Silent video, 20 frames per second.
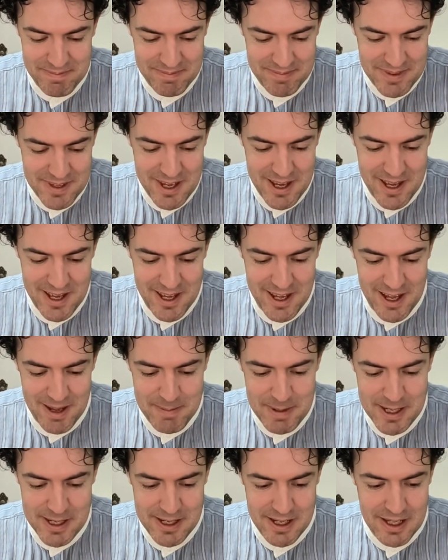yeah, I
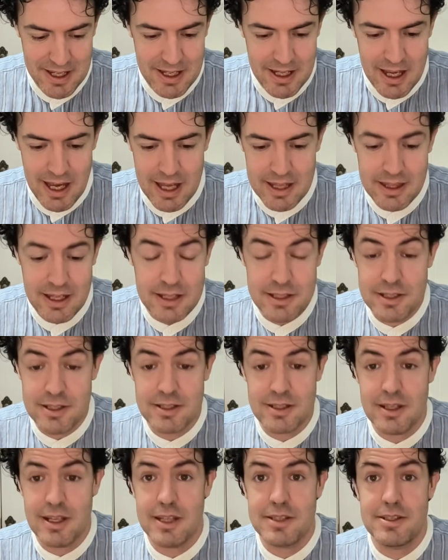mean, and that
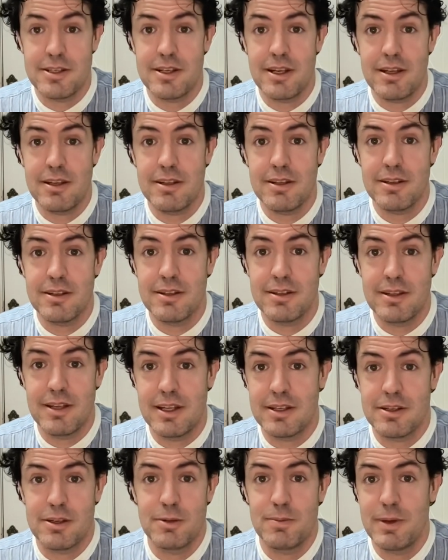
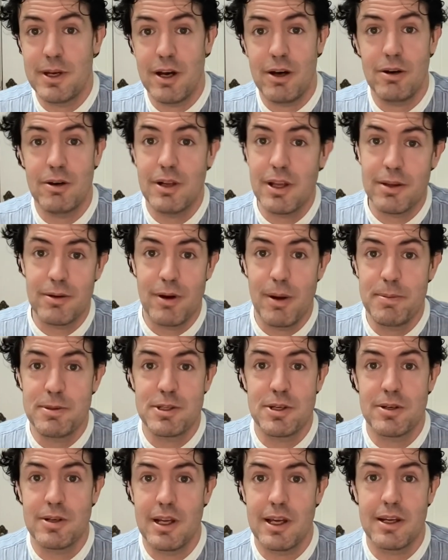could be a whole other
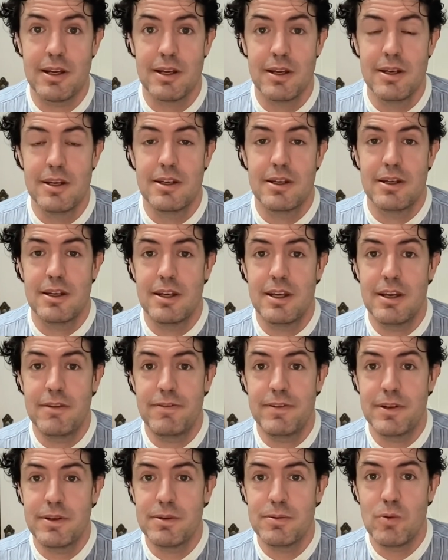episode. Like,
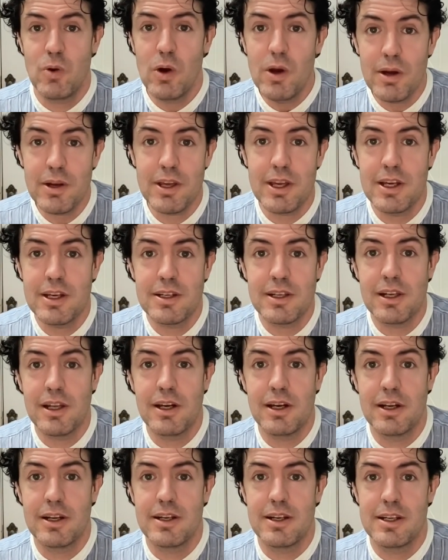if you're working a
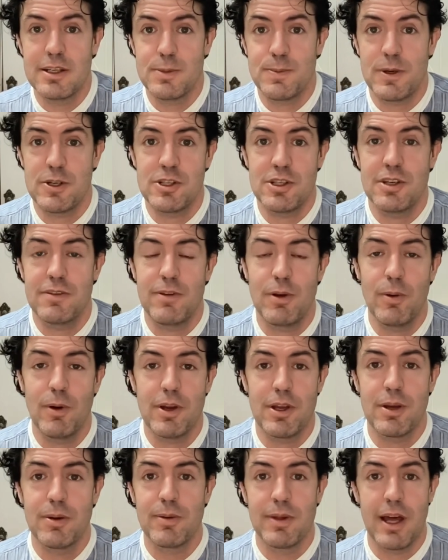lot, especially if you're
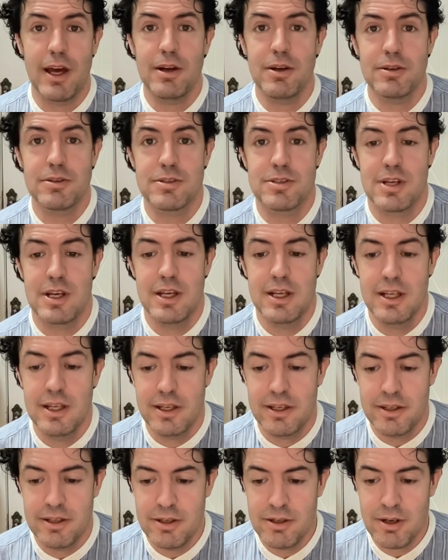working with adults,
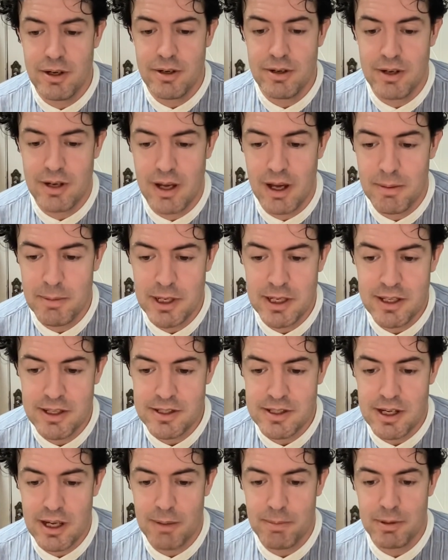
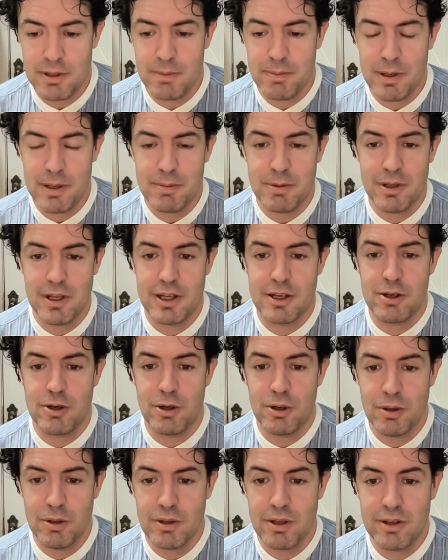there's a couple of people I
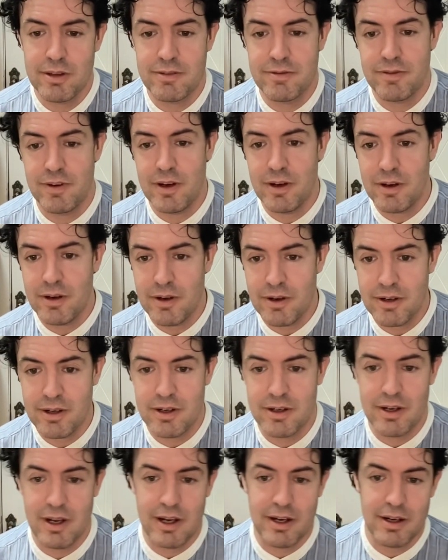call on the phone
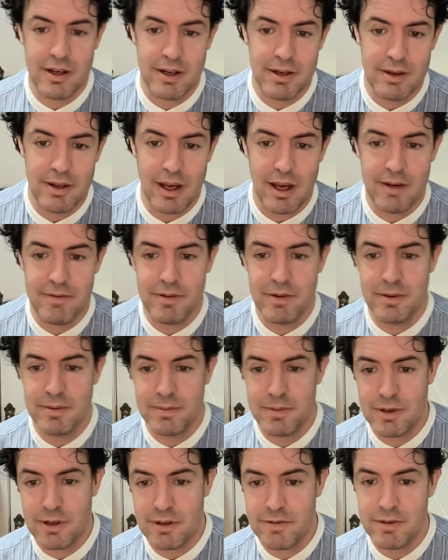and I have a
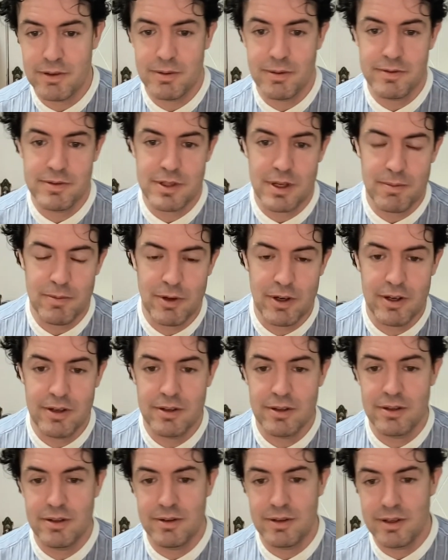coffee with
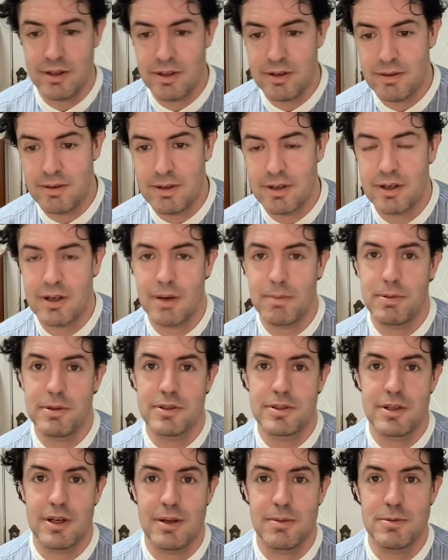someone a couple
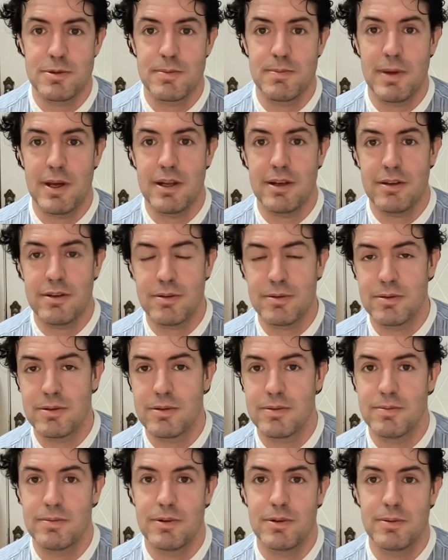of times a month
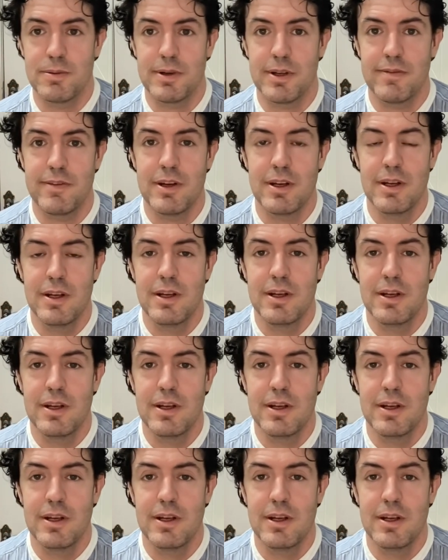or whatever.